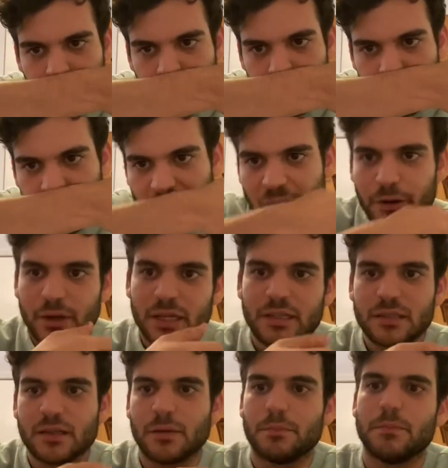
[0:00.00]
Now in
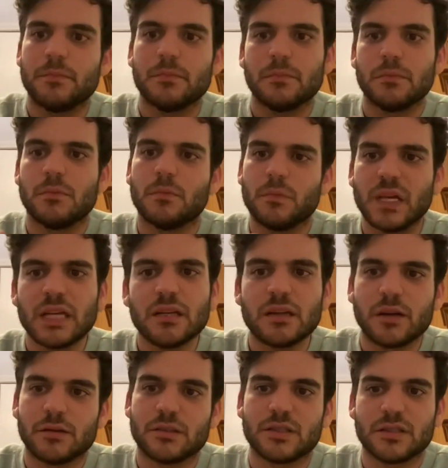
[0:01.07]
the mid
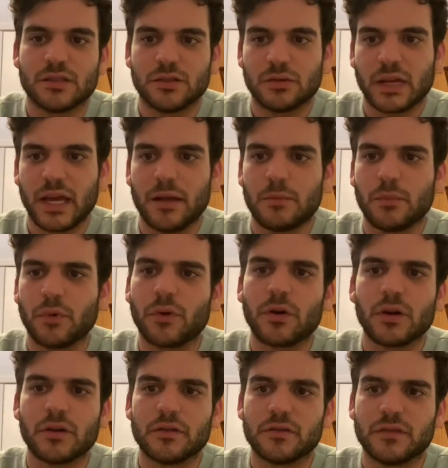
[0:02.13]
notes, you get more
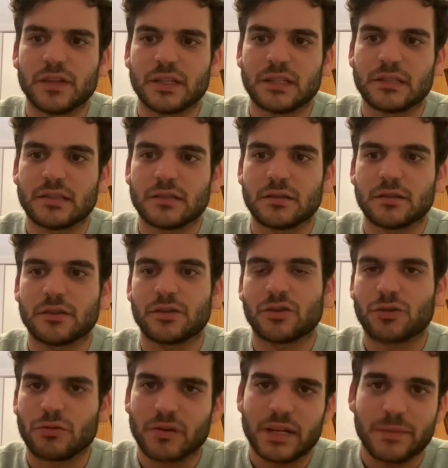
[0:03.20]
of this
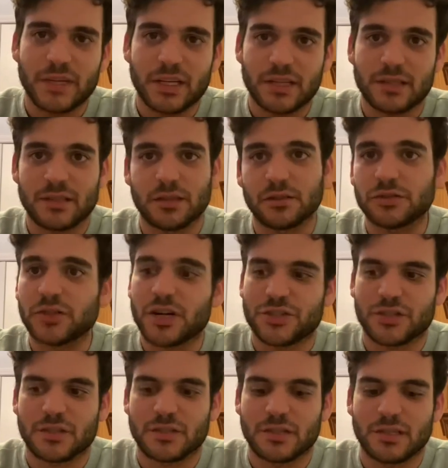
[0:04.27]
creaminess and
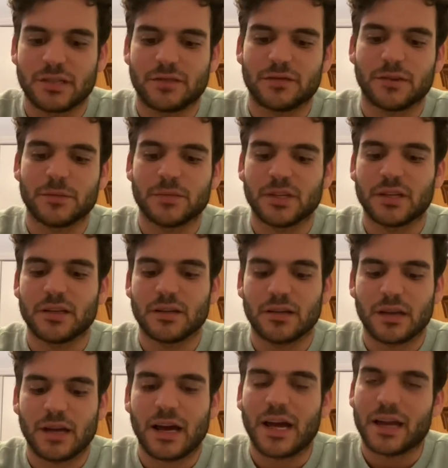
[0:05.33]
lusciousness from the
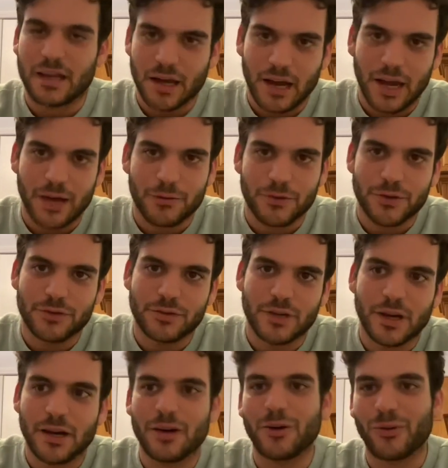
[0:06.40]
high iron
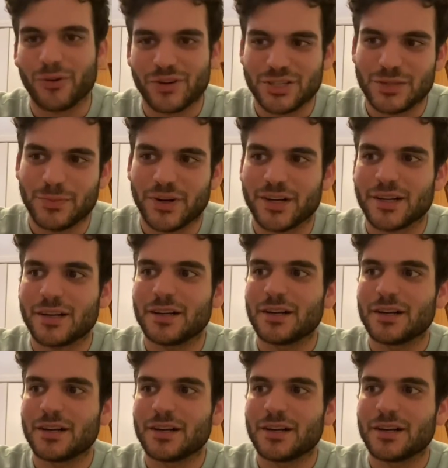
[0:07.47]
orris butter.